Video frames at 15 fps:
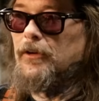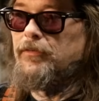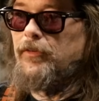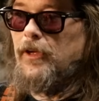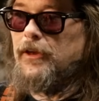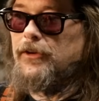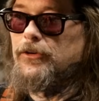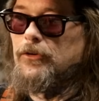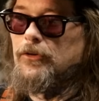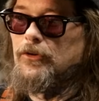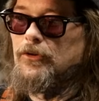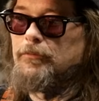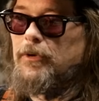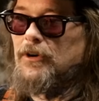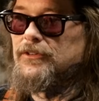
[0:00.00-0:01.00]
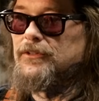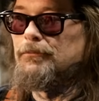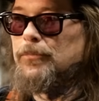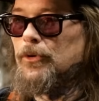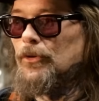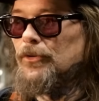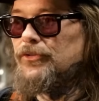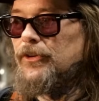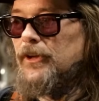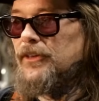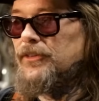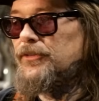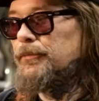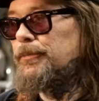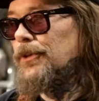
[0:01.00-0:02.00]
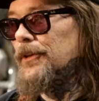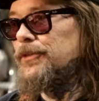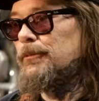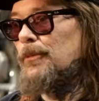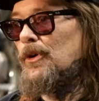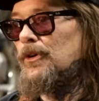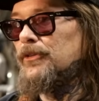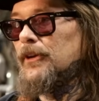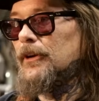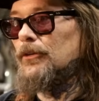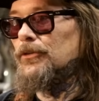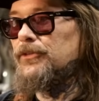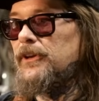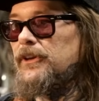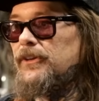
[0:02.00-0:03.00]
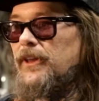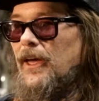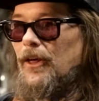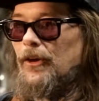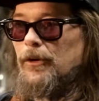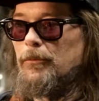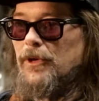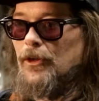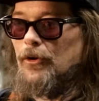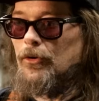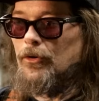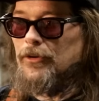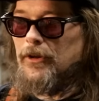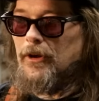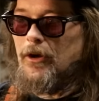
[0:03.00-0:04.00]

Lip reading: fake news, bunch of bullshit, split the motorcycle scene down the middle.